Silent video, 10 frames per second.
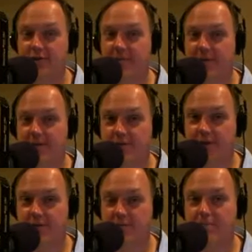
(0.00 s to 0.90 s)

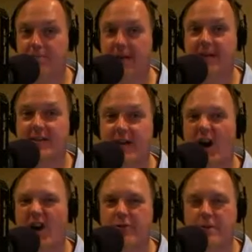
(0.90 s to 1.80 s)
administration kicks in
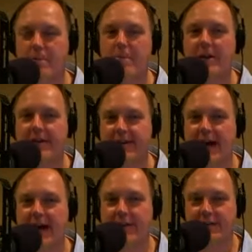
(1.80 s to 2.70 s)
$100 billion,
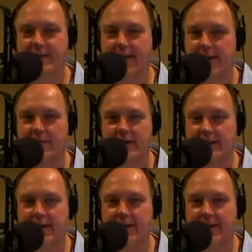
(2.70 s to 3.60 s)
and it's like, well,
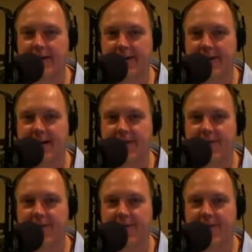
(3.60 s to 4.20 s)
that's not nearly enough.